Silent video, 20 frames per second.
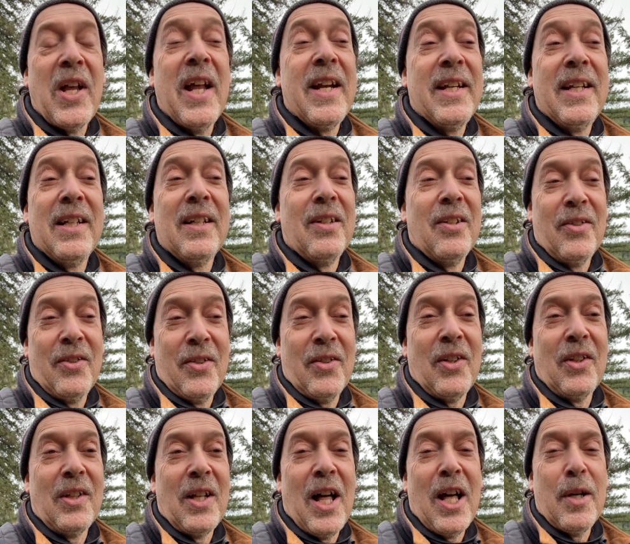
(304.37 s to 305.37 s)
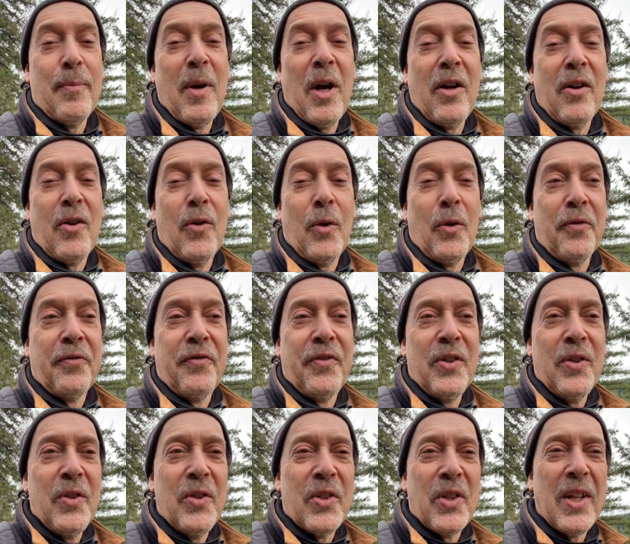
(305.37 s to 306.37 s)
and he learned a lot about cold
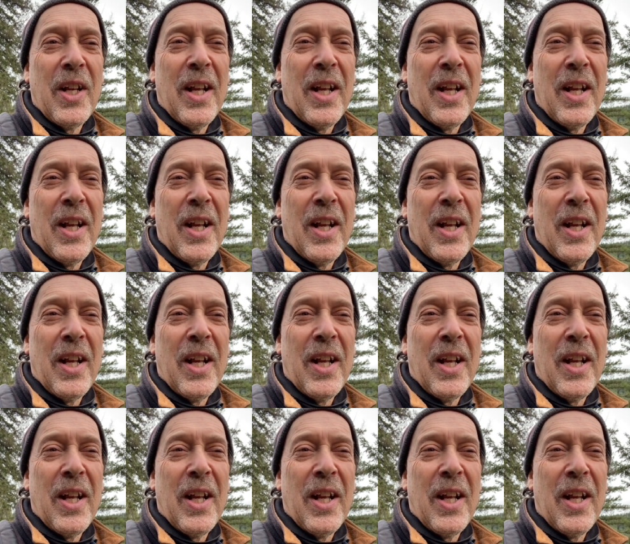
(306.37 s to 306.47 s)
fusion.